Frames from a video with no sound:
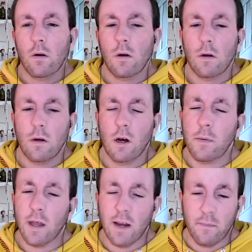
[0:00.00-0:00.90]
I hope
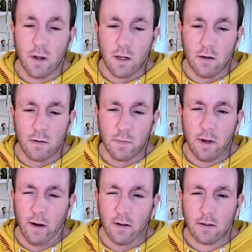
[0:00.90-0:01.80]
they leave him alone, the
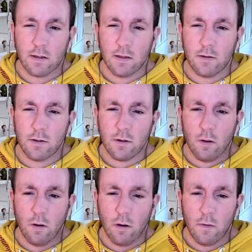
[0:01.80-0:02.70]
parents, because they're just
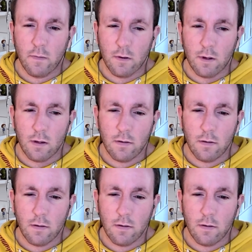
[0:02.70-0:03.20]
awful.